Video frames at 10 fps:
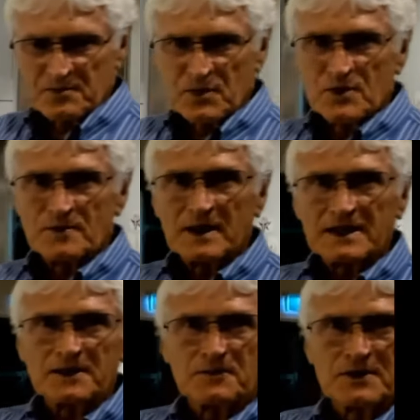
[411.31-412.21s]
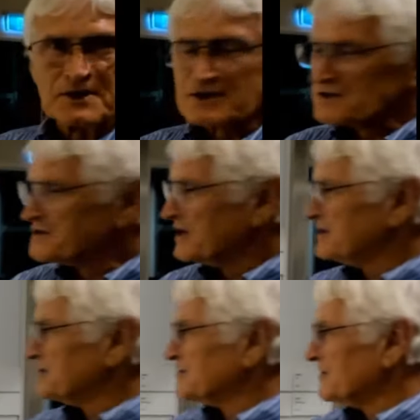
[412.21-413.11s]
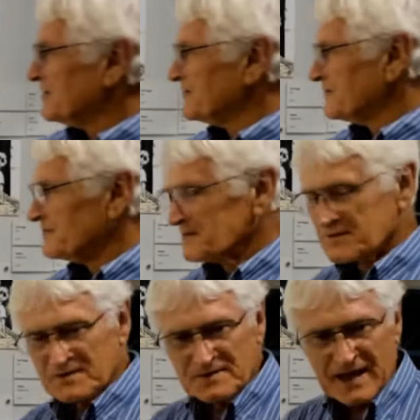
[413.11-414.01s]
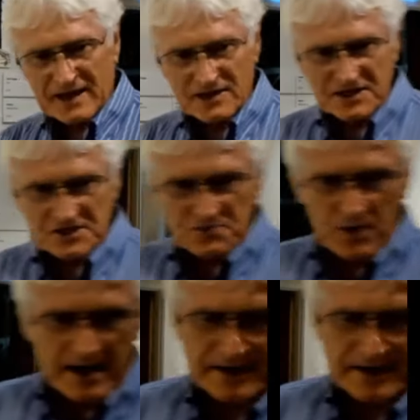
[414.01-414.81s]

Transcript: Boom hit him, and you can see he sort of addled his brain